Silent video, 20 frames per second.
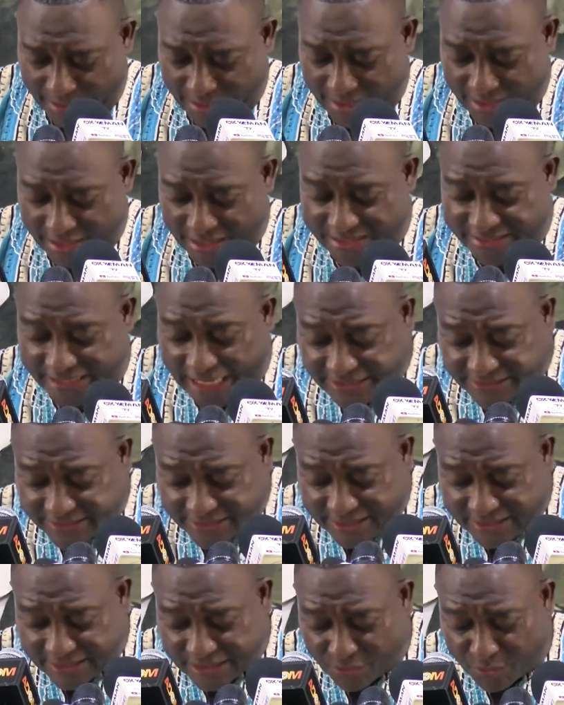He is
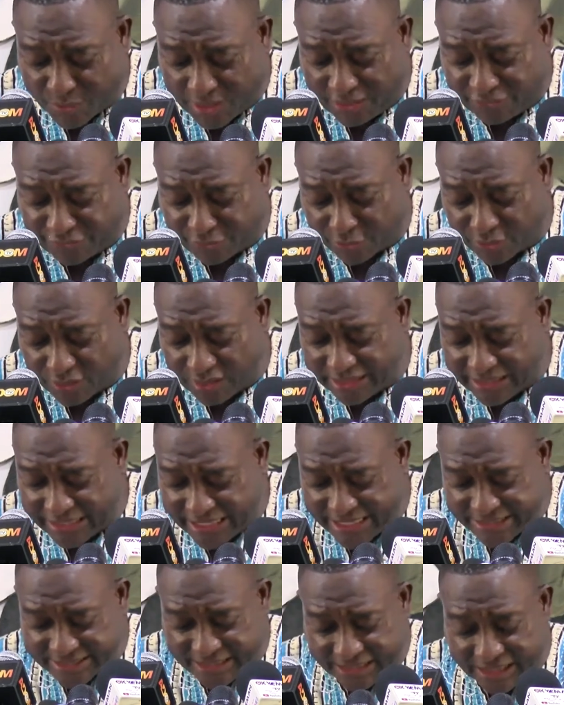asking the world for not
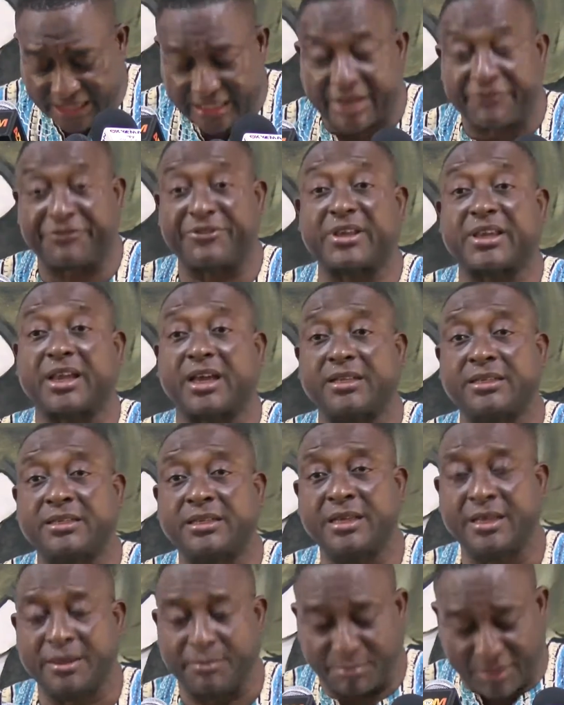less than an African
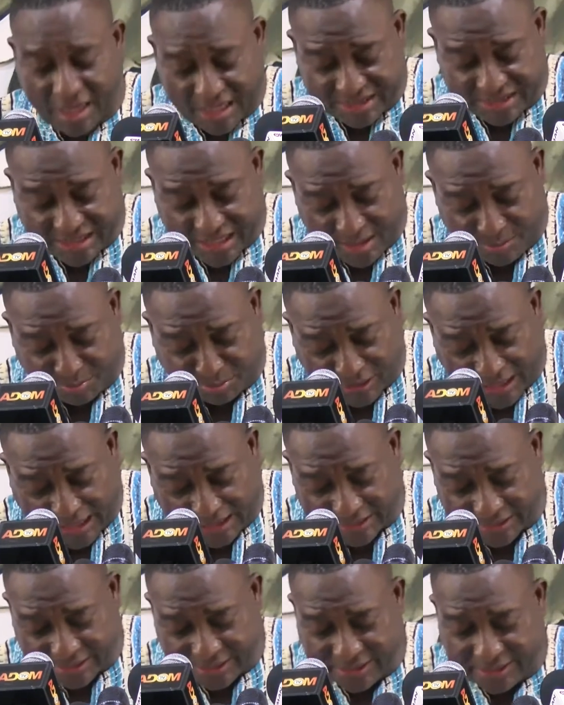Marshall Plan.
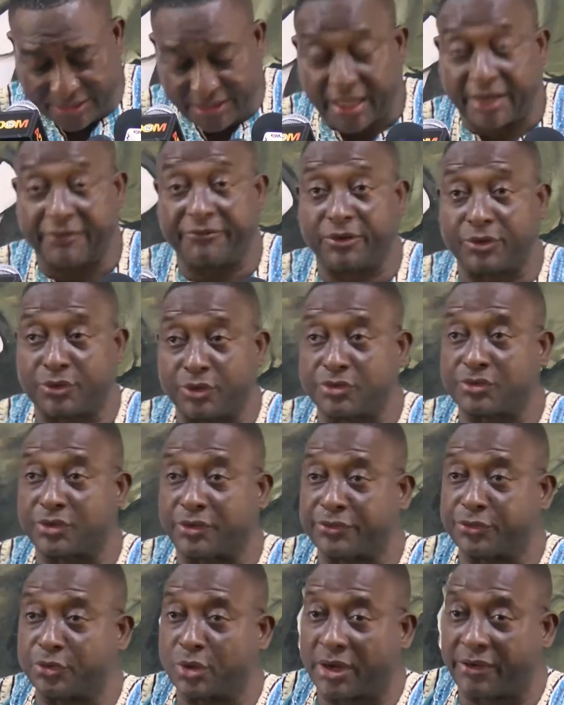And for those
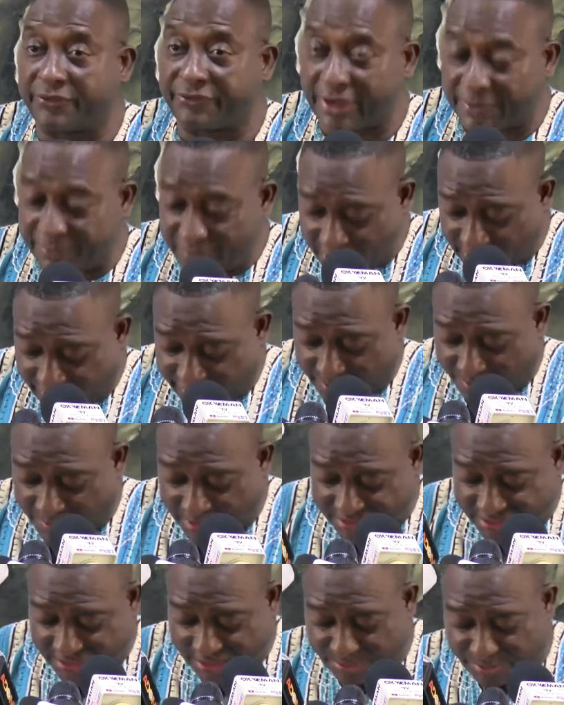of you who are familiar with the
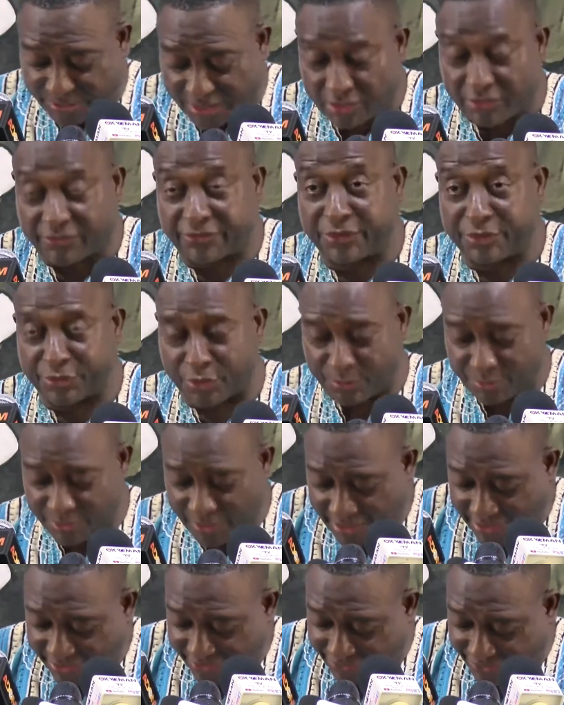Marshall Plan of Europe,
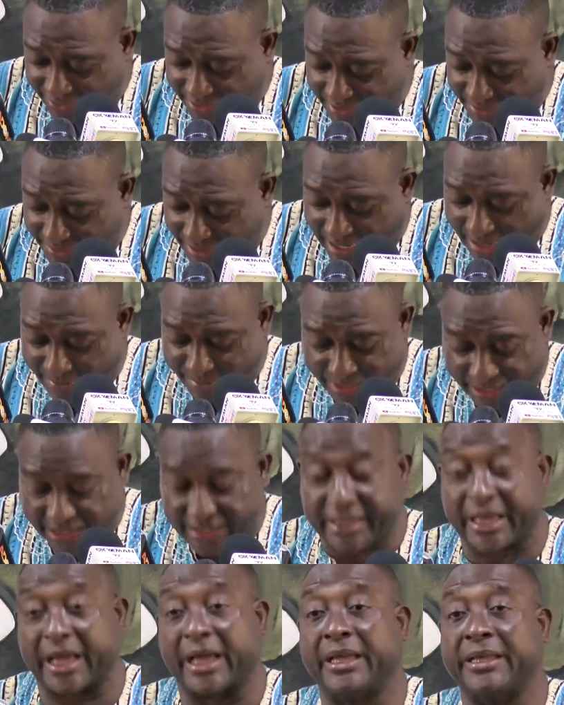funded by
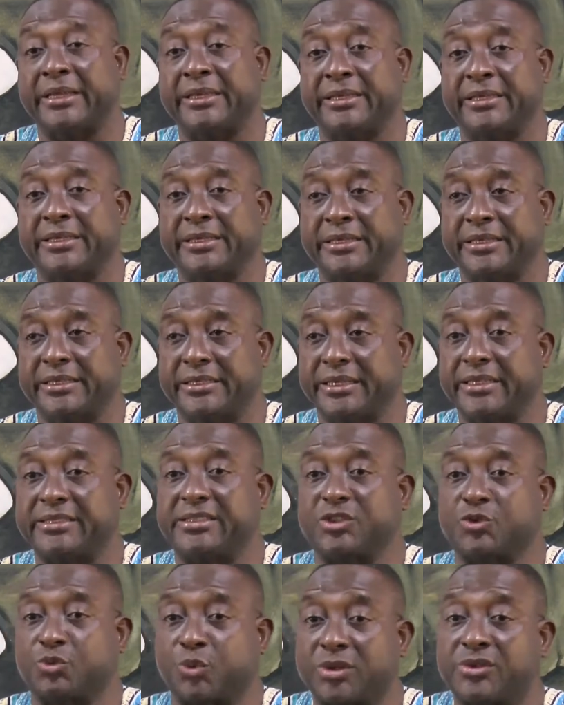America, that
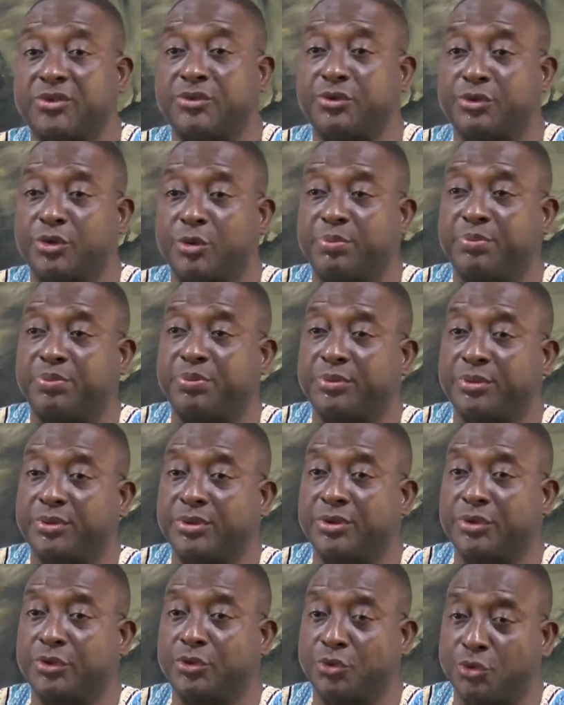is what Europe
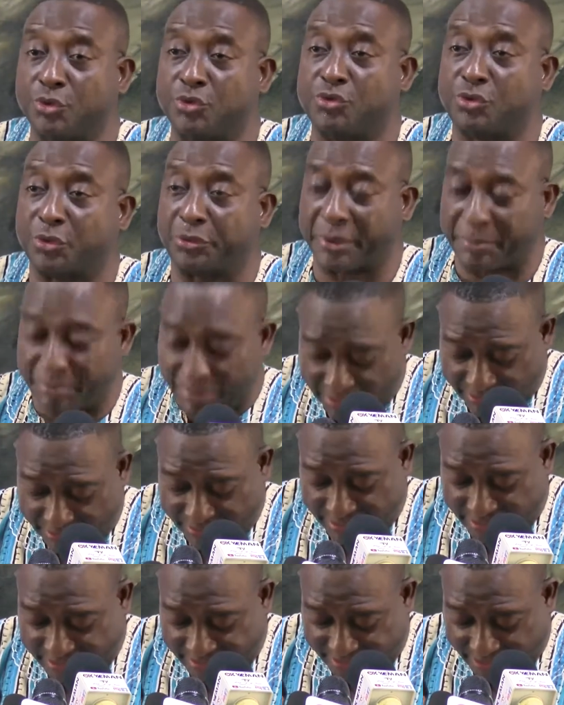used to
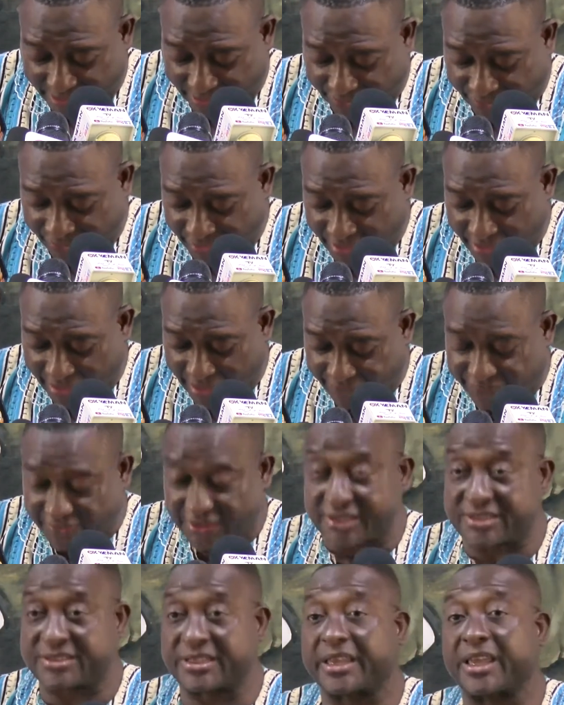rebuild itself after
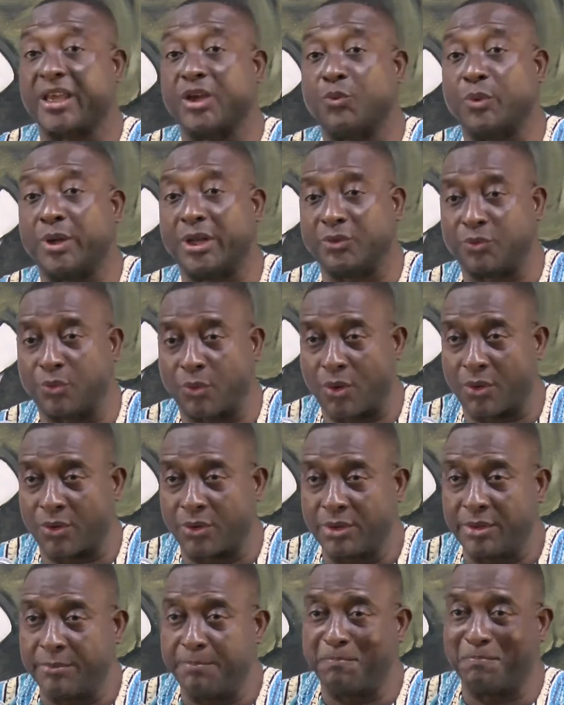the Second World War.
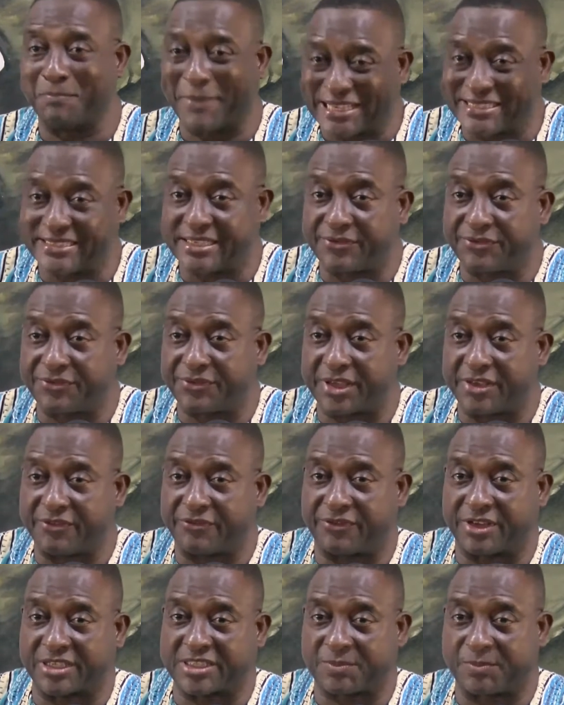Massive
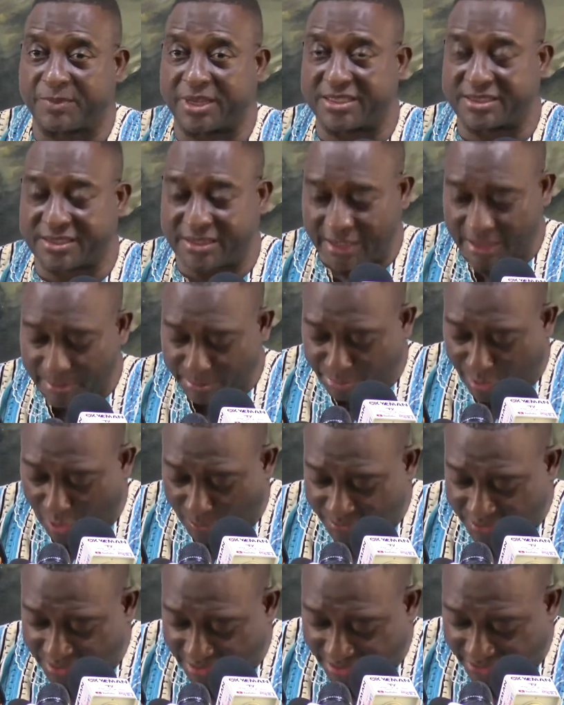investments
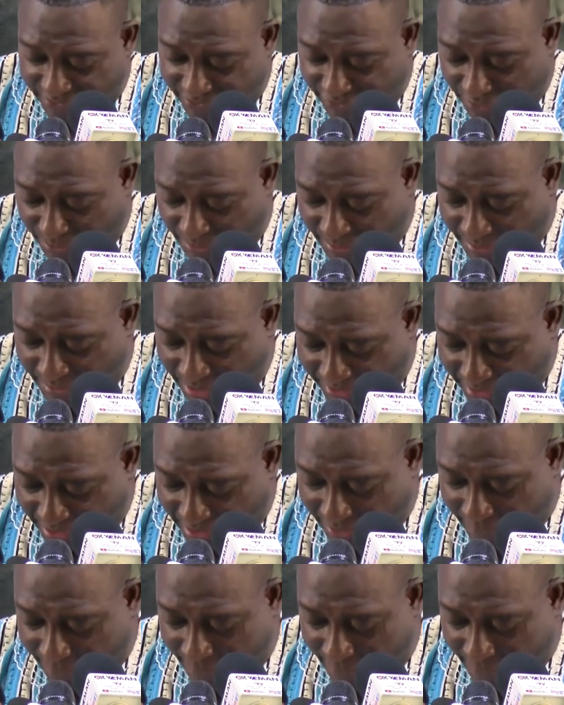pumped in from America.